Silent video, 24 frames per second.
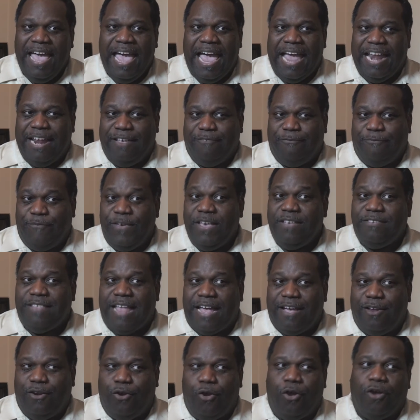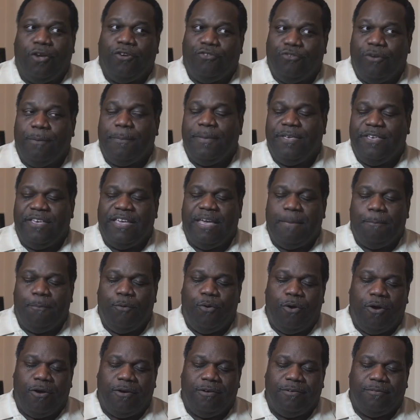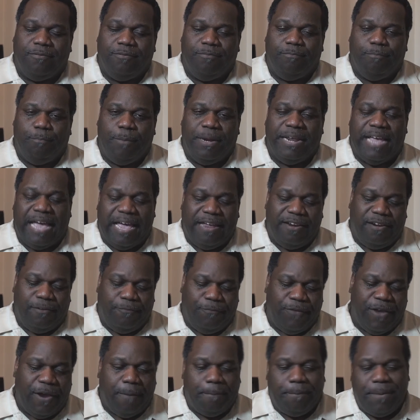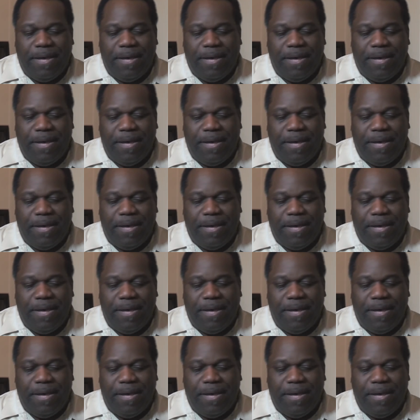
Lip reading: and it feels like a longer trip and you get more money out of the fare.